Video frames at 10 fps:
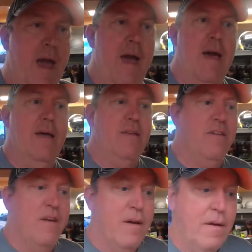
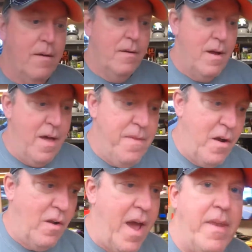and
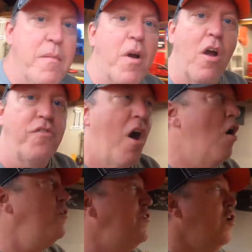they're landing, because I
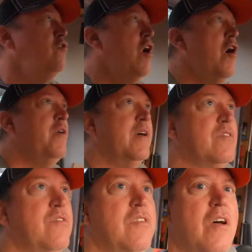also
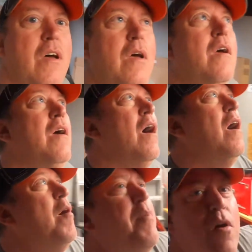noticed
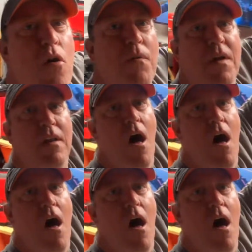up here on the